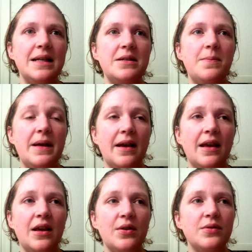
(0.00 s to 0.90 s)
to be
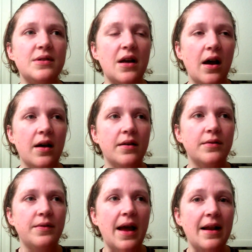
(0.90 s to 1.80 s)
accused
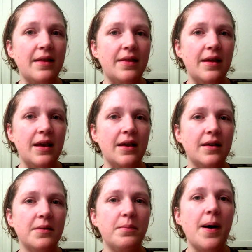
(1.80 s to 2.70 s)
of
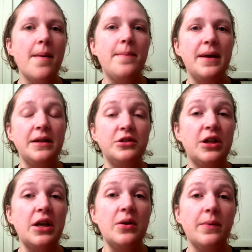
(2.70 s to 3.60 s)
anything but being
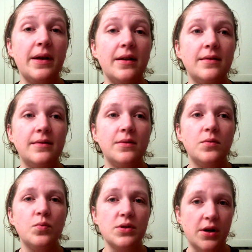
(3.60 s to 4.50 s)
genuine
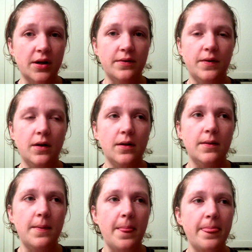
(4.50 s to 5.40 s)
was hurtful.
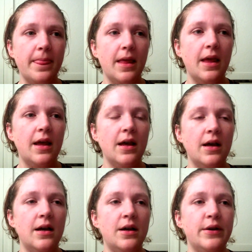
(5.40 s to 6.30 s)

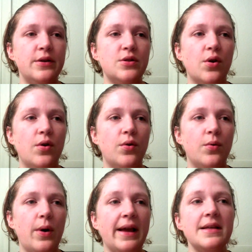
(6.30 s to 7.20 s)

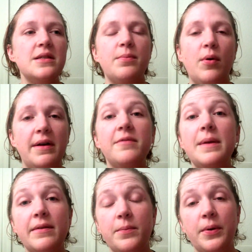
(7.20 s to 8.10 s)
So I guess the point of me even